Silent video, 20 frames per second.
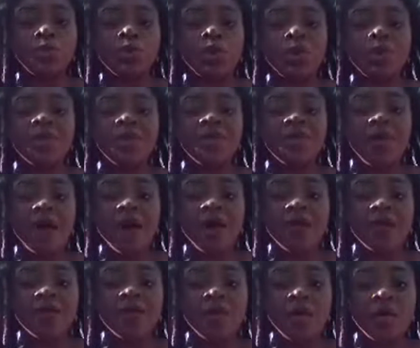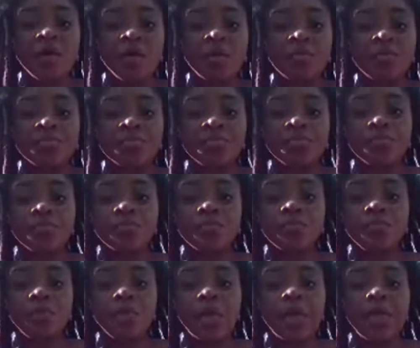need the five um,
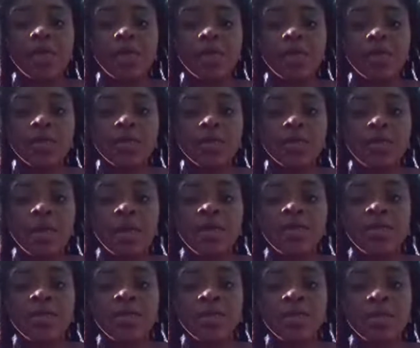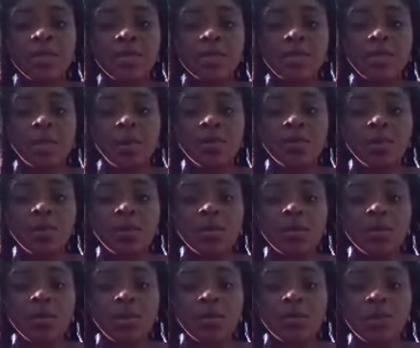tastes: the salty,
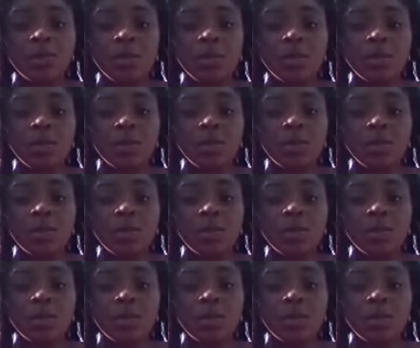sweet,